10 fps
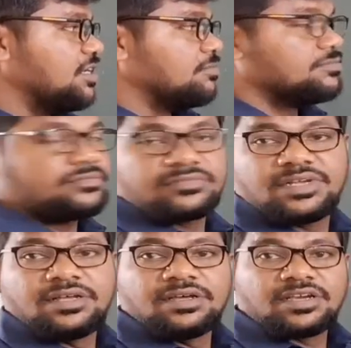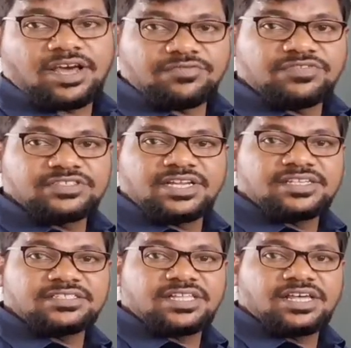some confusion
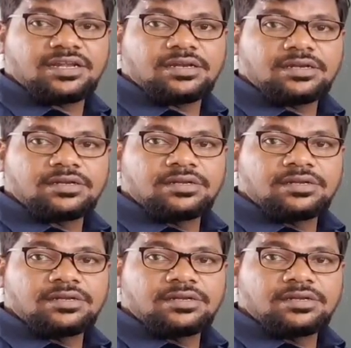is there.